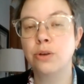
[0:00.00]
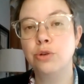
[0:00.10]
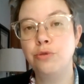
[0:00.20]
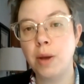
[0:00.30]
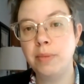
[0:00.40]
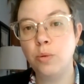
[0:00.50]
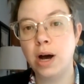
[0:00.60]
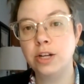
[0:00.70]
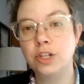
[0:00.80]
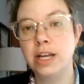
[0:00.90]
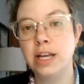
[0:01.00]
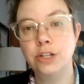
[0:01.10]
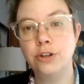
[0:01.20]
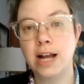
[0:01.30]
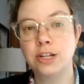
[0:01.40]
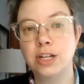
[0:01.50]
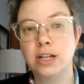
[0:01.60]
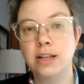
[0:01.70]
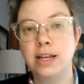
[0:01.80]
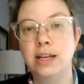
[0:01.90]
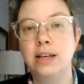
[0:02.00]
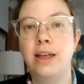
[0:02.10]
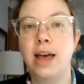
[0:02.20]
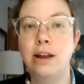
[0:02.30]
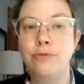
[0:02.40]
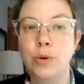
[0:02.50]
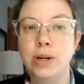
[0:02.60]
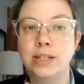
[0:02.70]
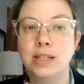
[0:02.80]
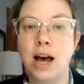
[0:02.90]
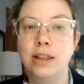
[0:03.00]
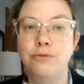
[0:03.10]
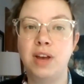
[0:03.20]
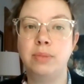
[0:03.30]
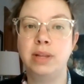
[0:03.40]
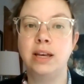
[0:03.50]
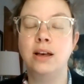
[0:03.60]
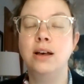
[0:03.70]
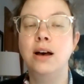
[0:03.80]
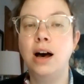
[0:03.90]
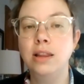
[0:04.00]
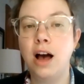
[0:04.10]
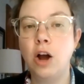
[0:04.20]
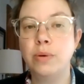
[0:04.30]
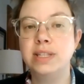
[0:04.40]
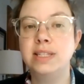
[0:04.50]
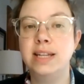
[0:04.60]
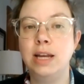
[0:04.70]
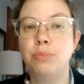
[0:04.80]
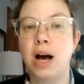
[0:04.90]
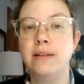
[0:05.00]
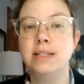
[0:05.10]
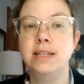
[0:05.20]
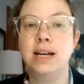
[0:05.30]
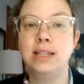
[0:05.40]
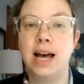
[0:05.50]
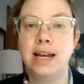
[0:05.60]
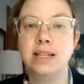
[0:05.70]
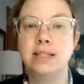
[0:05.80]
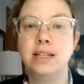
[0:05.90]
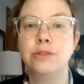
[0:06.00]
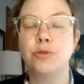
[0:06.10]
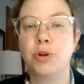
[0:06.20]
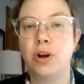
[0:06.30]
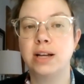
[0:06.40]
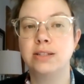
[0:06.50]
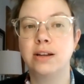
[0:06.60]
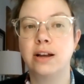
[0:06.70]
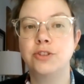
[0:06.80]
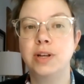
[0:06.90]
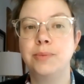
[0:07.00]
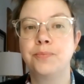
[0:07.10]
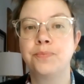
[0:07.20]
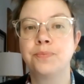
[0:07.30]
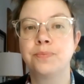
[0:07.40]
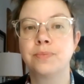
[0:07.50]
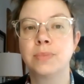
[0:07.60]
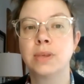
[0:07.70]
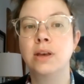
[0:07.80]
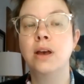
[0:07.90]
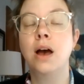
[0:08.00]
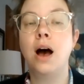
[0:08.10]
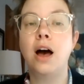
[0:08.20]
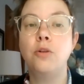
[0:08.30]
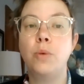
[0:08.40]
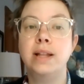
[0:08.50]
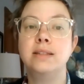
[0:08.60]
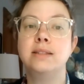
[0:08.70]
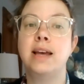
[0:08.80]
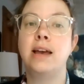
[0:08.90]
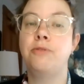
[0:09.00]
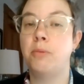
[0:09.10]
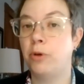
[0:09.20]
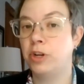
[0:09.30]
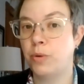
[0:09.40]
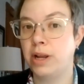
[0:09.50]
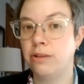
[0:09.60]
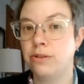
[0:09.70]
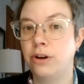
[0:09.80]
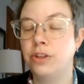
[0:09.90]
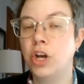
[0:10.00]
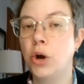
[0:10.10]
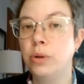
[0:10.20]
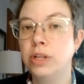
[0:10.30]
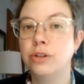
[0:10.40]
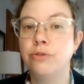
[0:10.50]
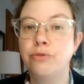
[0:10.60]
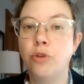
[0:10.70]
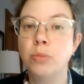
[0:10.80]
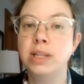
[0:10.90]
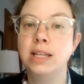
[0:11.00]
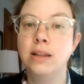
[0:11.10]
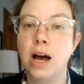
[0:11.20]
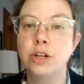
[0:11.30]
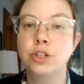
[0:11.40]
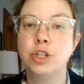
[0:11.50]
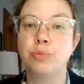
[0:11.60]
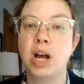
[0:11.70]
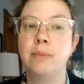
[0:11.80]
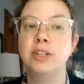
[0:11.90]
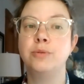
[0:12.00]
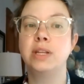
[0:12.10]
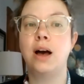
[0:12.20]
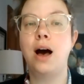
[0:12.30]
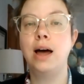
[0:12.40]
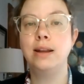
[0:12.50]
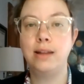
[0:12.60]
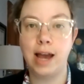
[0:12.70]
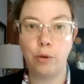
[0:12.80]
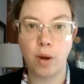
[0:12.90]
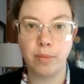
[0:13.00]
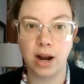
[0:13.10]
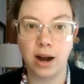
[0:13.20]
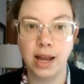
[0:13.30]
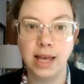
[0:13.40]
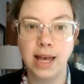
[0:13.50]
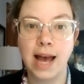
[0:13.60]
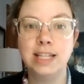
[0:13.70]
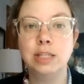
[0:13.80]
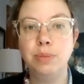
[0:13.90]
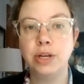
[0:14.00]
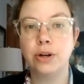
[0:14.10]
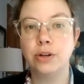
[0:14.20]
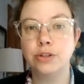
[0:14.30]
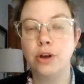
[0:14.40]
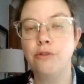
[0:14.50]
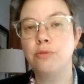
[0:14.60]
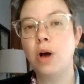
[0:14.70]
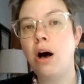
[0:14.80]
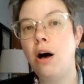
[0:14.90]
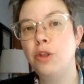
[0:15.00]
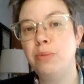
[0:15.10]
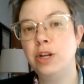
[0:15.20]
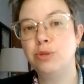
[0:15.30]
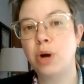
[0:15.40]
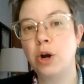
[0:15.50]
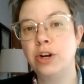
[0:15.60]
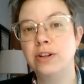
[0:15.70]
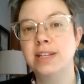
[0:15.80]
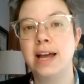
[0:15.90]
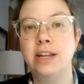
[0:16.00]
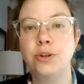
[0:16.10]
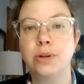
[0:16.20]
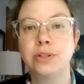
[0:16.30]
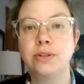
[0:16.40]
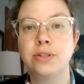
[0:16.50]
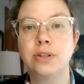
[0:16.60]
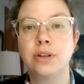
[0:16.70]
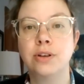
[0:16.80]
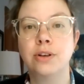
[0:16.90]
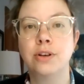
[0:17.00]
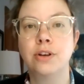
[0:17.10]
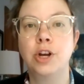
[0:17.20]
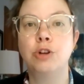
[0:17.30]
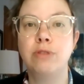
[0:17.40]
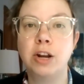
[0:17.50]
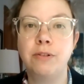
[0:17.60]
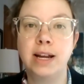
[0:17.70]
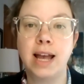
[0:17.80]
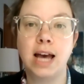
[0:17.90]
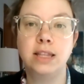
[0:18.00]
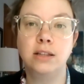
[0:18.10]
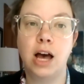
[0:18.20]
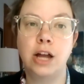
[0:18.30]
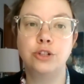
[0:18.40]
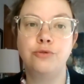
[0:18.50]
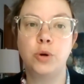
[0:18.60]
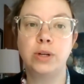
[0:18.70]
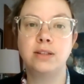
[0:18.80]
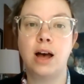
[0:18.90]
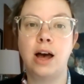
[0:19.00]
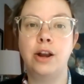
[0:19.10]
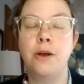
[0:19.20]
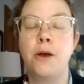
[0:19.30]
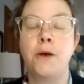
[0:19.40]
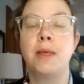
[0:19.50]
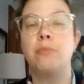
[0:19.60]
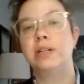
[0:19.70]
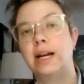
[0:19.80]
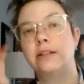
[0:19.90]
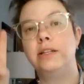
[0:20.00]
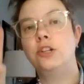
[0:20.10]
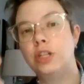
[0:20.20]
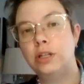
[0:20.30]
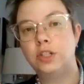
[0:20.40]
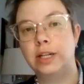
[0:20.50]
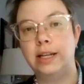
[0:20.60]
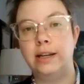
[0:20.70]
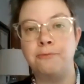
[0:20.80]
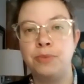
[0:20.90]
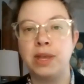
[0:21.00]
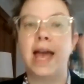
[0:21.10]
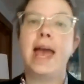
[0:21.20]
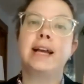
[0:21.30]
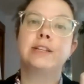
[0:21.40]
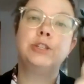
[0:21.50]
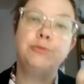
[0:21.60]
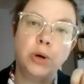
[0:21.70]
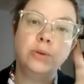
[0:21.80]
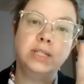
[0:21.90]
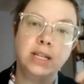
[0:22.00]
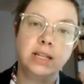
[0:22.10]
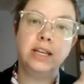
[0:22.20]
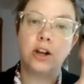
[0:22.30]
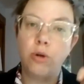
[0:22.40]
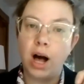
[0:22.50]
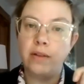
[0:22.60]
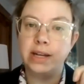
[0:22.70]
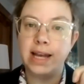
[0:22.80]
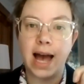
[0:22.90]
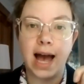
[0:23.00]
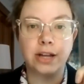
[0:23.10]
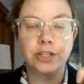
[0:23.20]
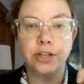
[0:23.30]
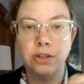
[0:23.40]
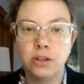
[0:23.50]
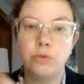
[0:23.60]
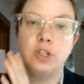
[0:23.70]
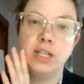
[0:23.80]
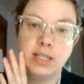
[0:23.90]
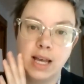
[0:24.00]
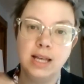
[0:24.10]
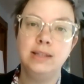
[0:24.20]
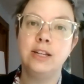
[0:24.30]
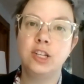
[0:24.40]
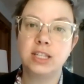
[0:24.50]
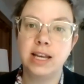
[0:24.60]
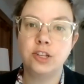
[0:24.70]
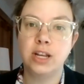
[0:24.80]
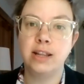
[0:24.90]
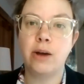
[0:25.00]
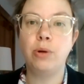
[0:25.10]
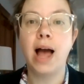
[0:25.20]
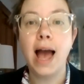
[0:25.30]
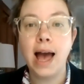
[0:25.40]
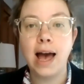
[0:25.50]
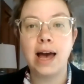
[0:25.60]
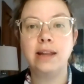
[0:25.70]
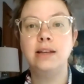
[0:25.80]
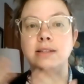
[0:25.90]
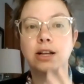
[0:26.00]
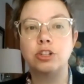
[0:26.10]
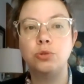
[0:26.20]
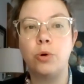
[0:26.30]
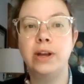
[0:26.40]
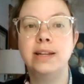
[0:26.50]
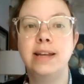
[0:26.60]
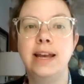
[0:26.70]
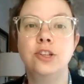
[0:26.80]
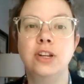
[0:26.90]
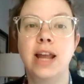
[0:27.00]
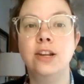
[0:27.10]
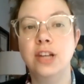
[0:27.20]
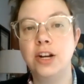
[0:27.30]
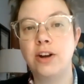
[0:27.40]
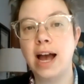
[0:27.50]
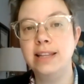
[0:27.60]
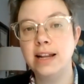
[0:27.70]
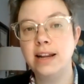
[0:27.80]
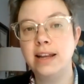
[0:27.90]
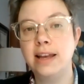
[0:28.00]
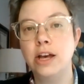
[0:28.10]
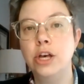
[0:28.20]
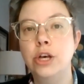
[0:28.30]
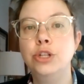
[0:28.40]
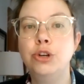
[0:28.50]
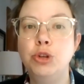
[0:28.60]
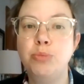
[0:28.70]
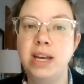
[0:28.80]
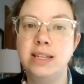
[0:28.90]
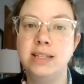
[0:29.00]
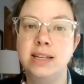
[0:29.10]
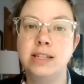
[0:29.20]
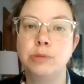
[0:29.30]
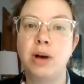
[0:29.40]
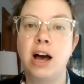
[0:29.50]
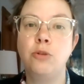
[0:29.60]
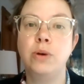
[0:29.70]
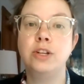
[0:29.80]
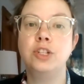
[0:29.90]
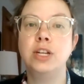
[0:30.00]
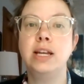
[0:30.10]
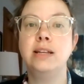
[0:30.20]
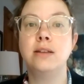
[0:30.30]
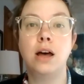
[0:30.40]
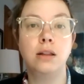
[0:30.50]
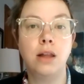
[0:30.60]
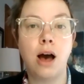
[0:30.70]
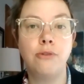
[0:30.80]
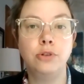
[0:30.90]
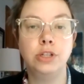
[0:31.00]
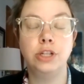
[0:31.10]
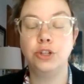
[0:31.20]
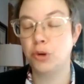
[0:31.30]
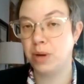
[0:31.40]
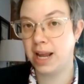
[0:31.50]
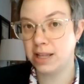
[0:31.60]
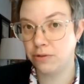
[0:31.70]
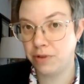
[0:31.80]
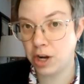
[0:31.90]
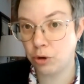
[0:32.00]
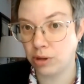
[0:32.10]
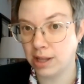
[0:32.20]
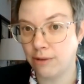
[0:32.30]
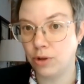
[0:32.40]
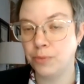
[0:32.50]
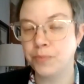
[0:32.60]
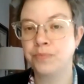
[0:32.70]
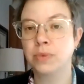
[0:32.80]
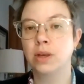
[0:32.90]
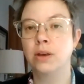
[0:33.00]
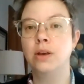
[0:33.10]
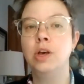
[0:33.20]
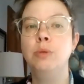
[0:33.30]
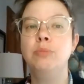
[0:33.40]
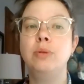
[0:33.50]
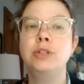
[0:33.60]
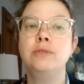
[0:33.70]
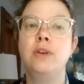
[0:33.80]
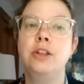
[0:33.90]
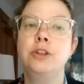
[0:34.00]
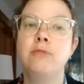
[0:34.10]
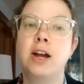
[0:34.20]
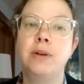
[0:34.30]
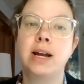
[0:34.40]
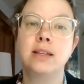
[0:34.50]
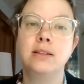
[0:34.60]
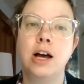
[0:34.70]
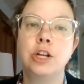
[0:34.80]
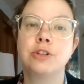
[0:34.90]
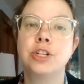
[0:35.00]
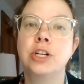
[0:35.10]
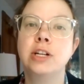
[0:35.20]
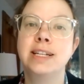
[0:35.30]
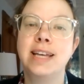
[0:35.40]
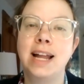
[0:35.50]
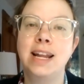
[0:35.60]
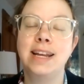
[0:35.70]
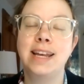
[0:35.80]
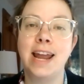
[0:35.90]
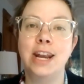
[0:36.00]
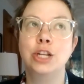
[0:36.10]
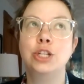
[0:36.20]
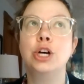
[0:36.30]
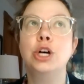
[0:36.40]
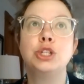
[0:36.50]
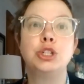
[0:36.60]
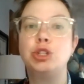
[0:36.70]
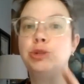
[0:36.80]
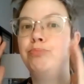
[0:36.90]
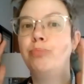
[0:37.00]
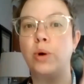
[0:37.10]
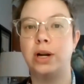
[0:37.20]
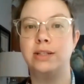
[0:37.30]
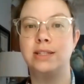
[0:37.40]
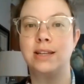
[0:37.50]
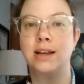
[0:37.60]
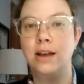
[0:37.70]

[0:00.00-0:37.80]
Family Watch International, and Focus on the Family, along with state policy alliances from across the country. On Wednesday, February 23rd, the coalition formally launched the promise with an online webinar and speakers from all the major partners and endorsers. Rhetoric at the launch focused on protecting children, exposing the Equality Act, which is legislation that will add sexual orientation and gender identity to the bases upon which it is unlawful to discriminate at the federal level. But most of all, the rhetoric at the launch returned again and again to sports,